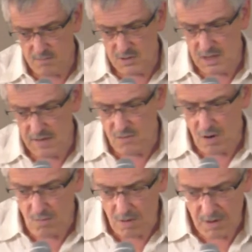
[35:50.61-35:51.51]
deliver
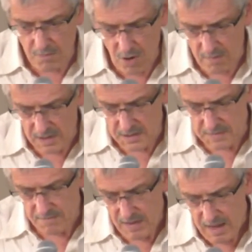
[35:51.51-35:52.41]
on what we
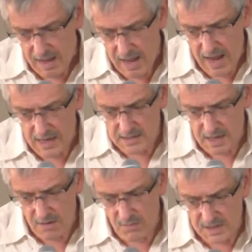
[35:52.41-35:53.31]
promise.
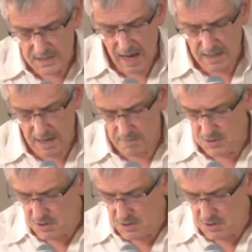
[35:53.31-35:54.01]
And we signed up